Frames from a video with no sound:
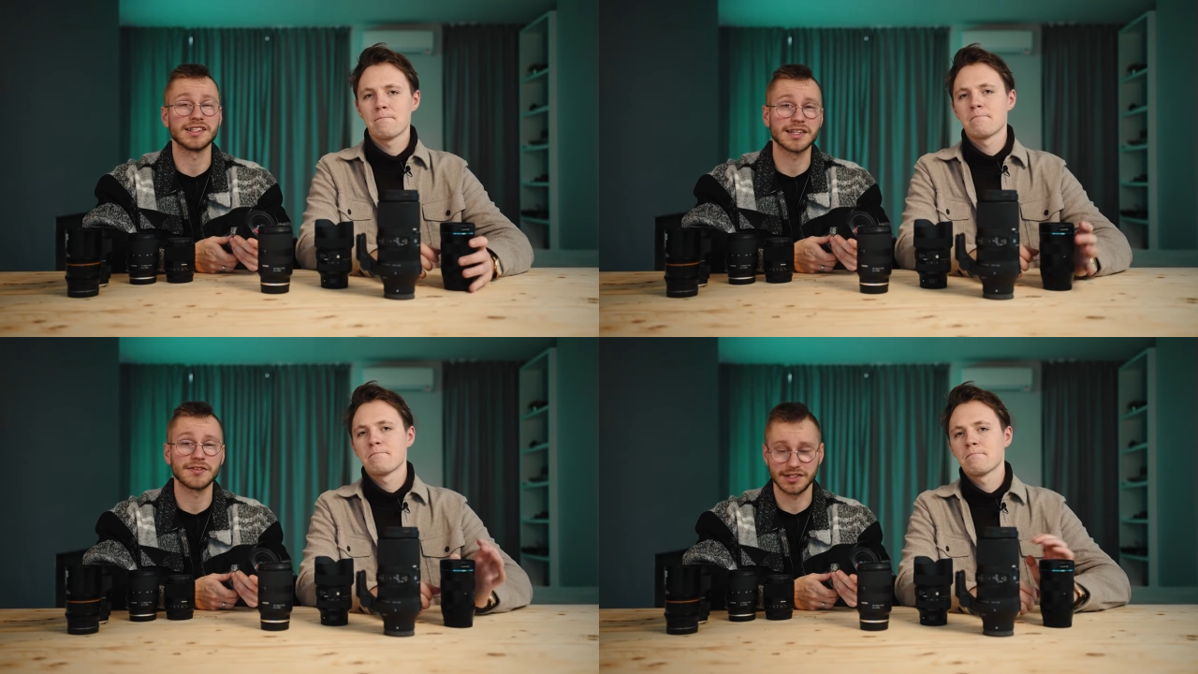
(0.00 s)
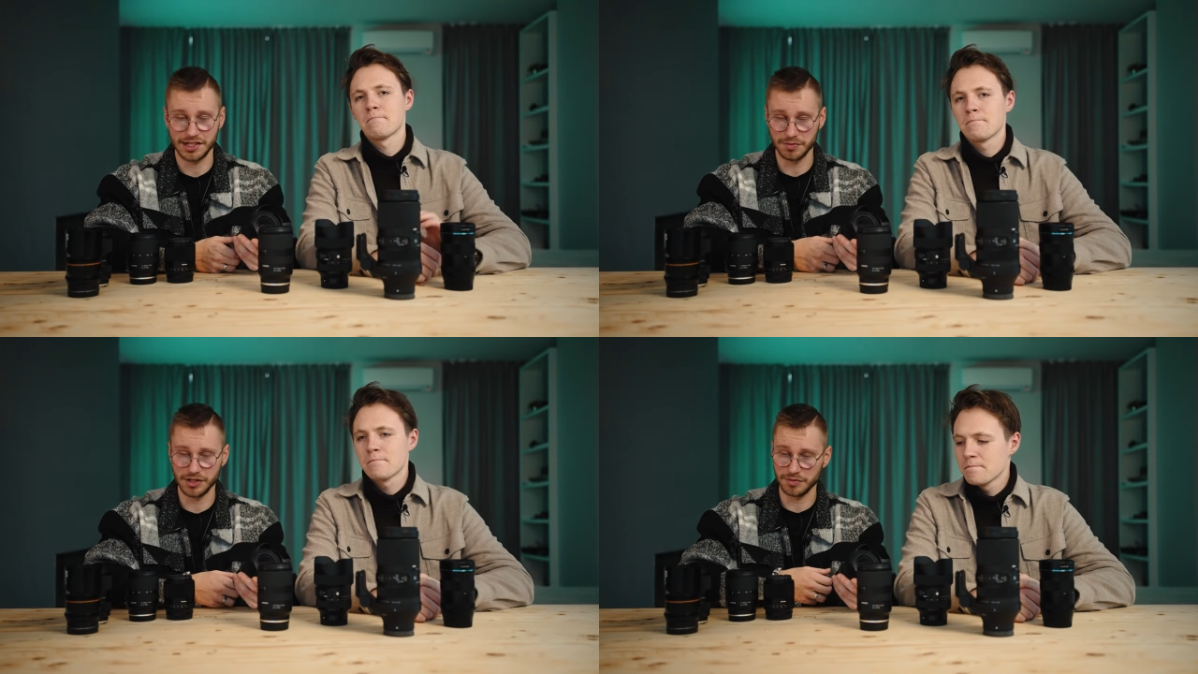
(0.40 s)
Speaker 1: and
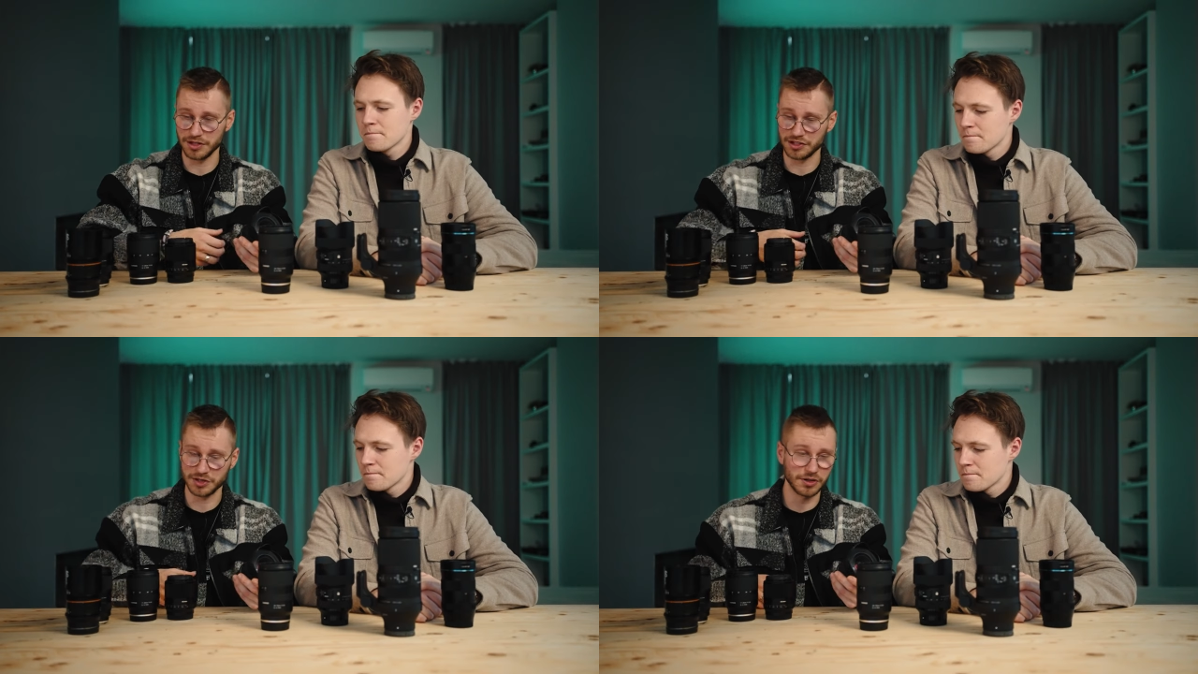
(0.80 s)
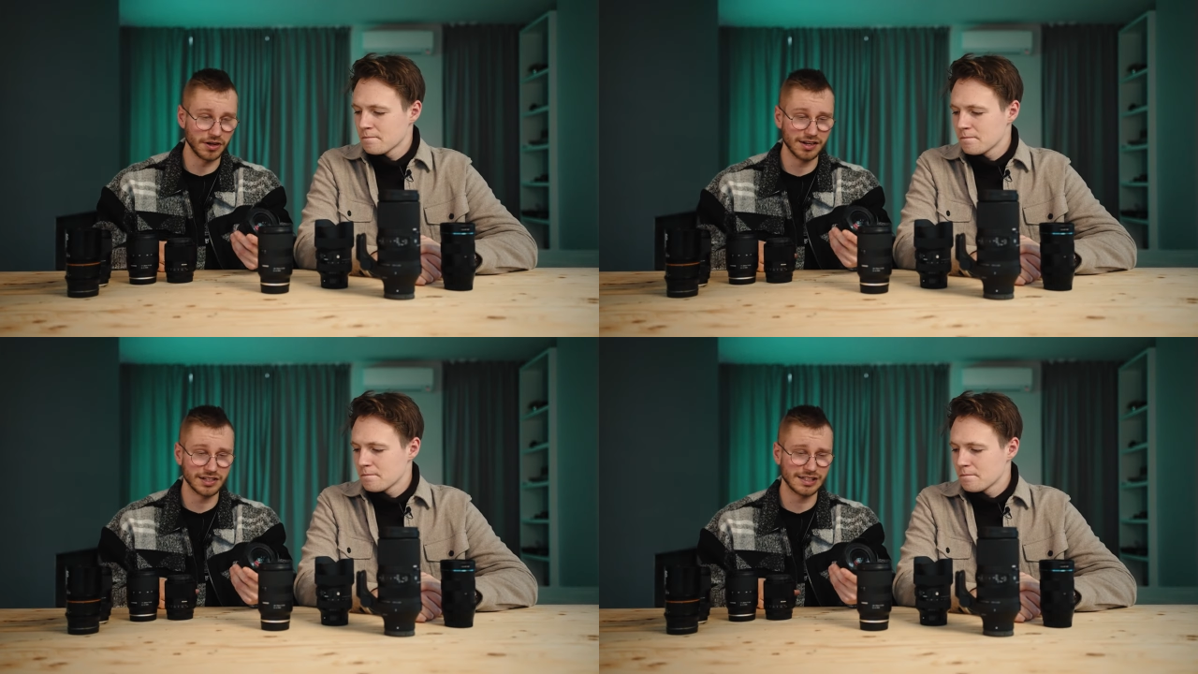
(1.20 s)
17 millimeters, but
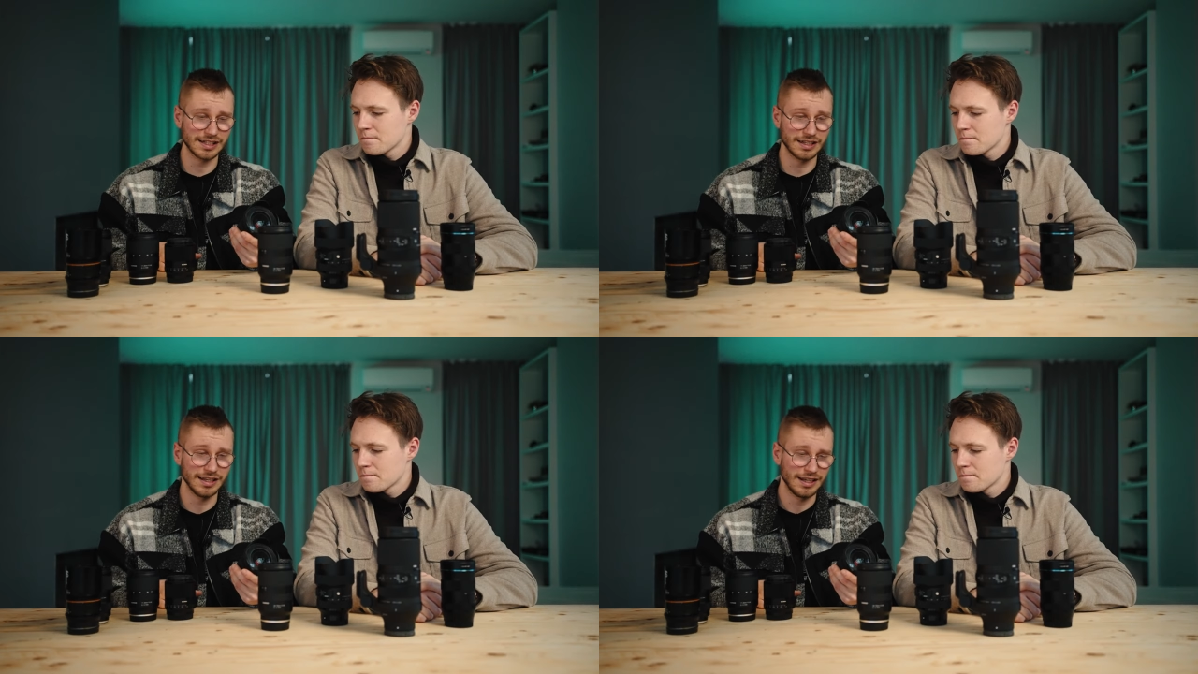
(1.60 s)
honestly,